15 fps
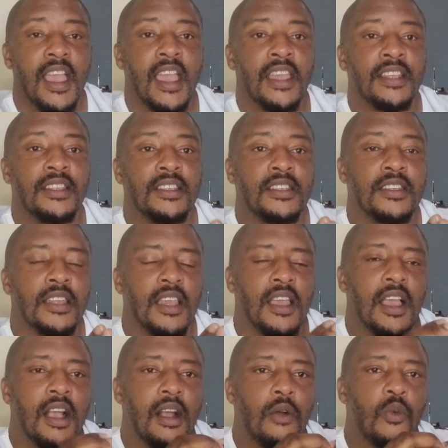And
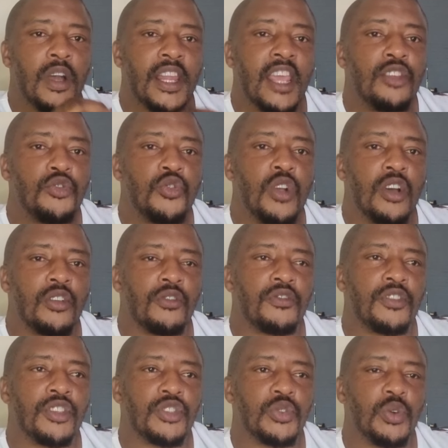what I took out
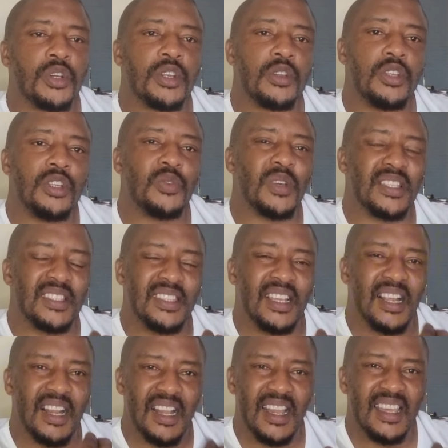of his story, it was the
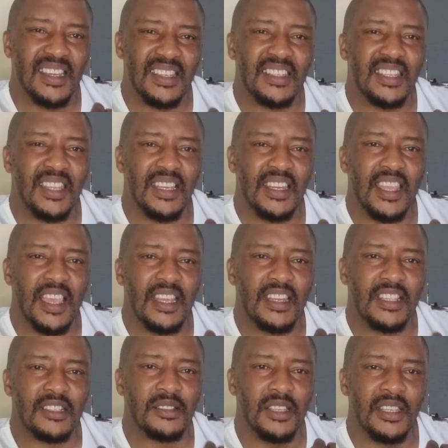clarity that he had
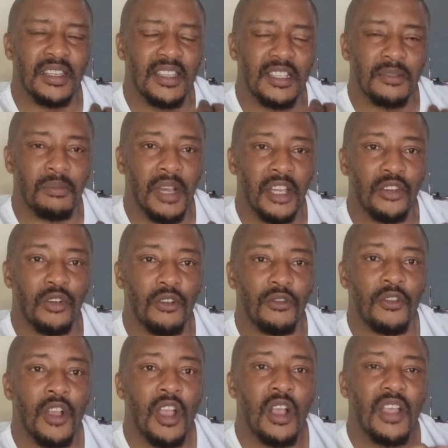his, in his mind
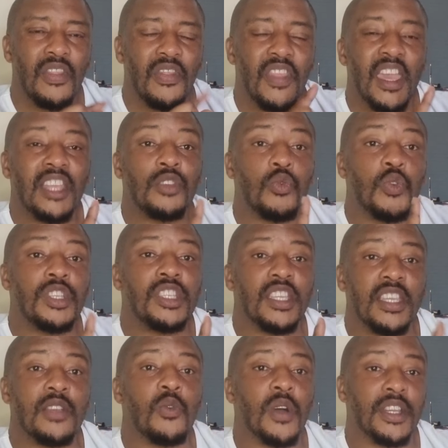of that which
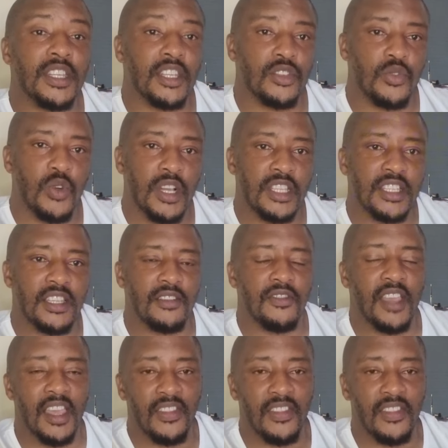he wanted to achieve.